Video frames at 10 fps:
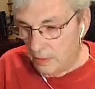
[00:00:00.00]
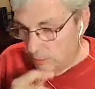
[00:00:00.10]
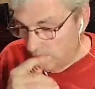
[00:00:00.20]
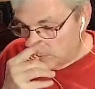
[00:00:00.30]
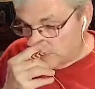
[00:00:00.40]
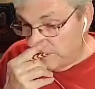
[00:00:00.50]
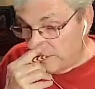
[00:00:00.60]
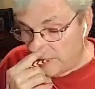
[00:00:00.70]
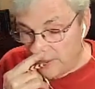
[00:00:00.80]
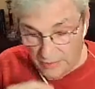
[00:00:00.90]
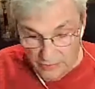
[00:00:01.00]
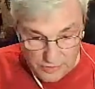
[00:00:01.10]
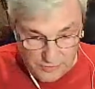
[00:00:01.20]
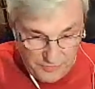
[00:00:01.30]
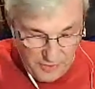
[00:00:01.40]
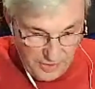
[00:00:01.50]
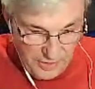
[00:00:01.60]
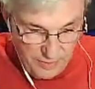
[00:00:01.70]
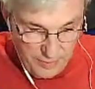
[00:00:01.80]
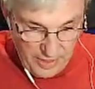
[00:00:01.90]
Well, there's a
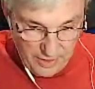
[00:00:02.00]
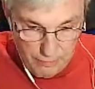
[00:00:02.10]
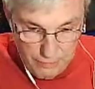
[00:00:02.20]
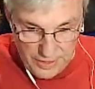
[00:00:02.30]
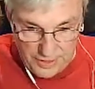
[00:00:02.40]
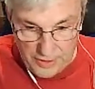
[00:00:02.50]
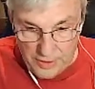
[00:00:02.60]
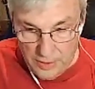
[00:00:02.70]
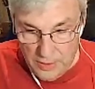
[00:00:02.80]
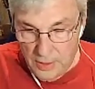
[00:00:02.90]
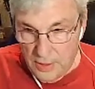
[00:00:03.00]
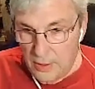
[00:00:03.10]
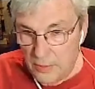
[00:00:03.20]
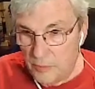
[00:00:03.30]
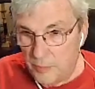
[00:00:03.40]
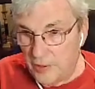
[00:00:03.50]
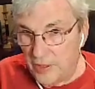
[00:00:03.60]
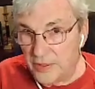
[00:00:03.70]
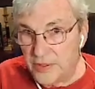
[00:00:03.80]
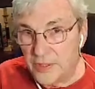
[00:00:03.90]
finite amount of money,
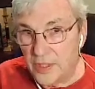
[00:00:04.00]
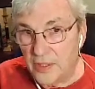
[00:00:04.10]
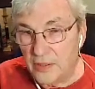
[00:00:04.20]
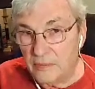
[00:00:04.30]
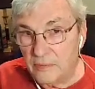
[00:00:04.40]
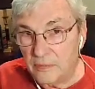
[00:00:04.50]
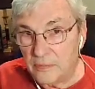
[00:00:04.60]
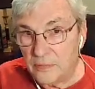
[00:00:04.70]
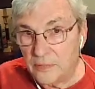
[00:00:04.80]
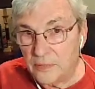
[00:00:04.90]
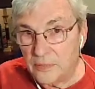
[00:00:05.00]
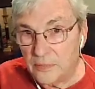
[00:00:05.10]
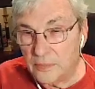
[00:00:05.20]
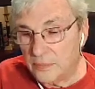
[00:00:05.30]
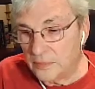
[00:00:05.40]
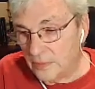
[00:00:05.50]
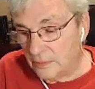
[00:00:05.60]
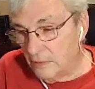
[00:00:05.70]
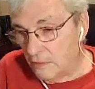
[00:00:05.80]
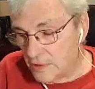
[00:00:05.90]
but of
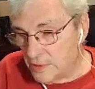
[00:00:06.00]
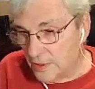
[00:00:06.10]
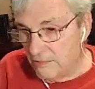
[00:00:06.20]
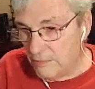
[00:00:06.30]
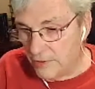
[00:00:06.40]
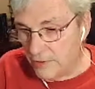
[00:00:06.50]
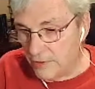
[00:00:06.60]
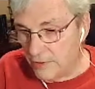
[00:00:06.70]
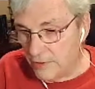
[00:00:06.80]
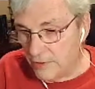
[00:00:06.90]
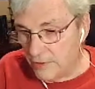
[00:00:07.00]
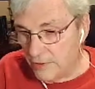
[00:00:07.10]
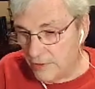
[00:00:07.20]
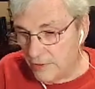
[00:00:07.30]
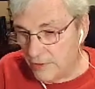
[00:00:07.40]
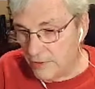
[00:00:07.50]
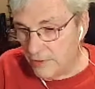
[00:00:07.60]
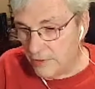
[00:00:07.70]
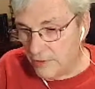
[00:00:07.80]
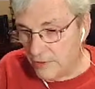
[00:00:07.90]
course the government doesn't think so.
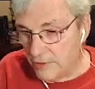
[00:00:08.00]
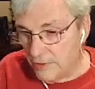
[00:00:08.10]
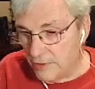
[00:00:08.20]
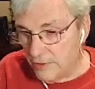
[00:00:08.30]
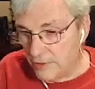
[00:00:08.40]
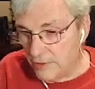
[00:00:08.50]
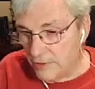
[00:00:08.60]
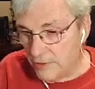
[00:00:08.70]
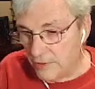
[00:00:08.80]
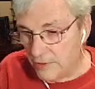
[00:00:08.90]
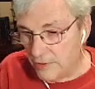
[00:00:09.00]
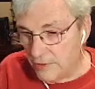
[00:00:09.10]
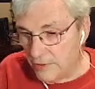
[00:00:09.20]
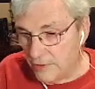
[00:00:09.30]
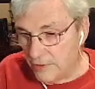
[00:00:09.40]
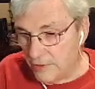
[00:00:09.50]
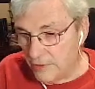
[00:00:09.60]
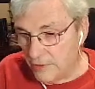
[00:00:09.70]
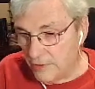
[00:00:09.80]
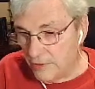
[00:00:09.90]
They think
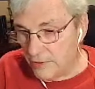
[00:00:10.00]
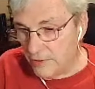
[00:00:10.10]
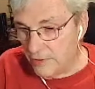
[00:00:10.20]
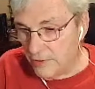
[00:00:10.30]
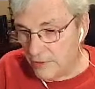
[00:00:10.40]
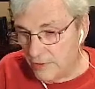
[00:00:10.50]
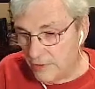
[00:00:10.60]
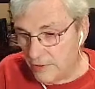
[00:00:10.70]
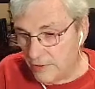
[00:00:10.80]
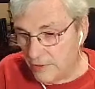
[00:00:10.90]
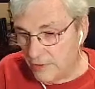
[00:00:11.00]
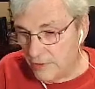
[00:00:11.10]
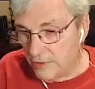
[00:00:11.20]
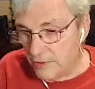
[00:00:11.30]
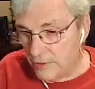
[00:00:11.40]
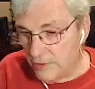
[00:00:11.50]
they can print money like crazy.